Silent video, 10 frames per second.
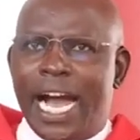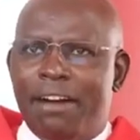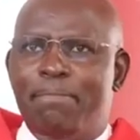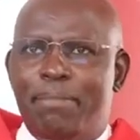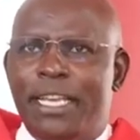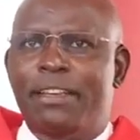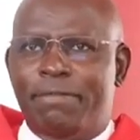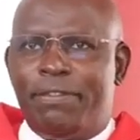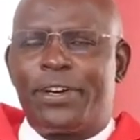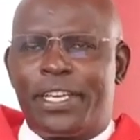have
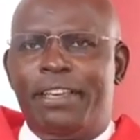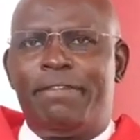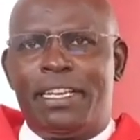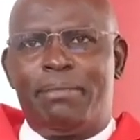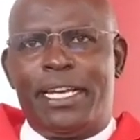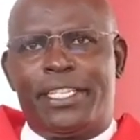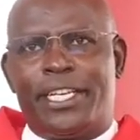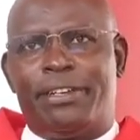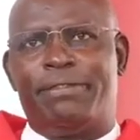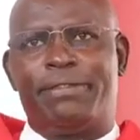been forgiven
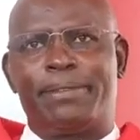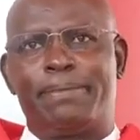myself.